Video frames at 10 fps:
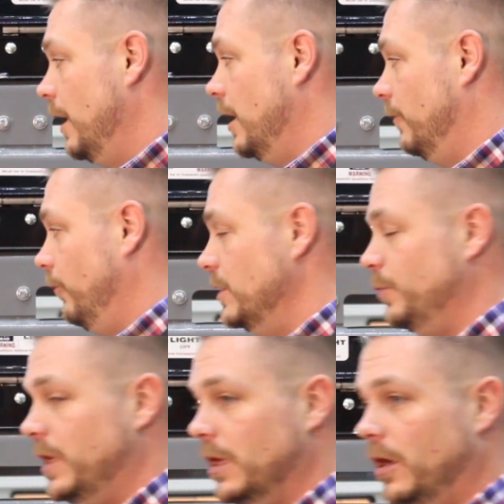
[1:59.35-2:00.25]
antifreeze,
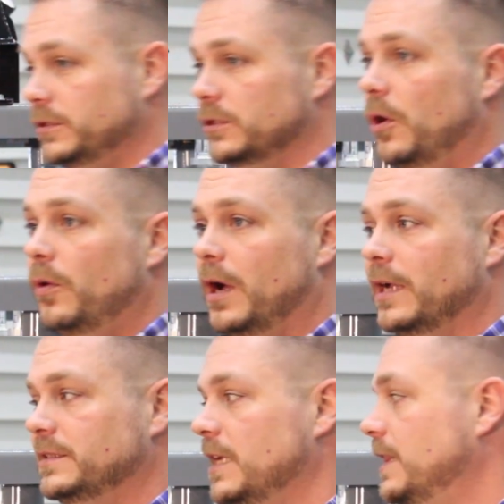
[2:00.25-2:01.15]
we can also
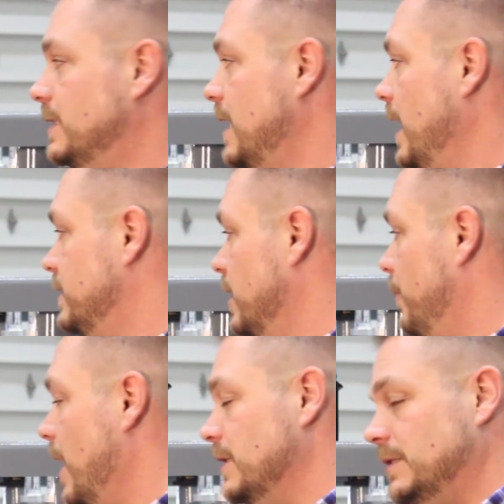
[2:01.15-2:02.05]
set the tanks
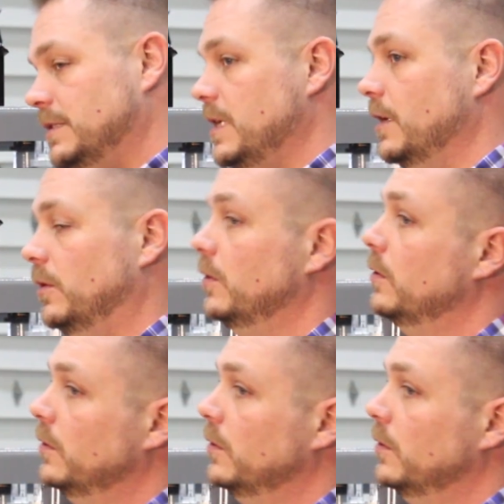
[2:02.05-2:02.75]
up as steel